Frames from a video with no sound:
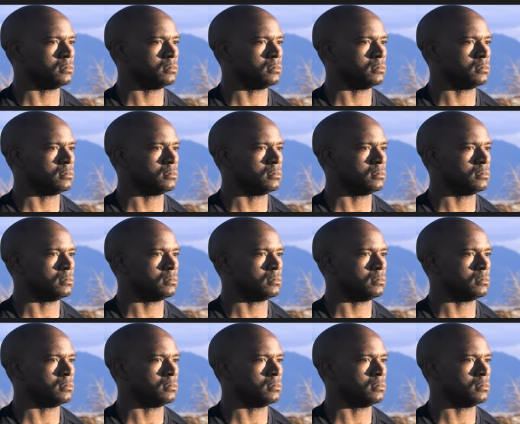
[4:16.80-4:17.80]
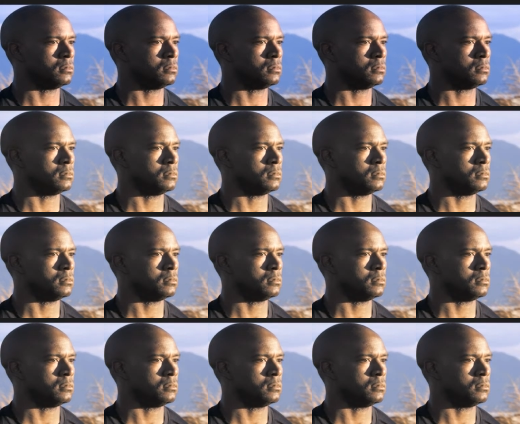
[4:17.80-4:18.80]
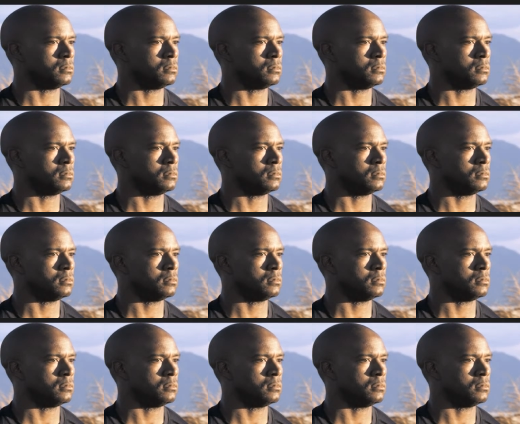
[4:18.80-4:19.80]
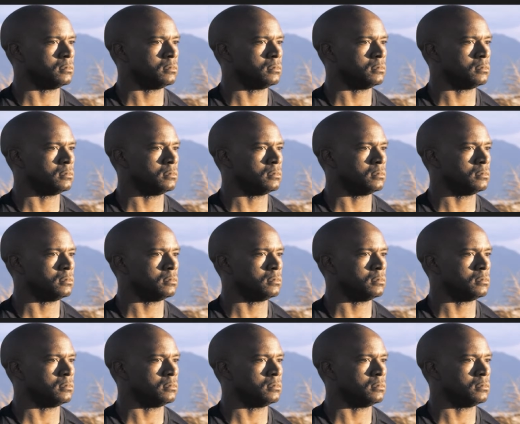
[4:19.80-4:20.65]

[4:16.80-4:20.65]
Nothing is said.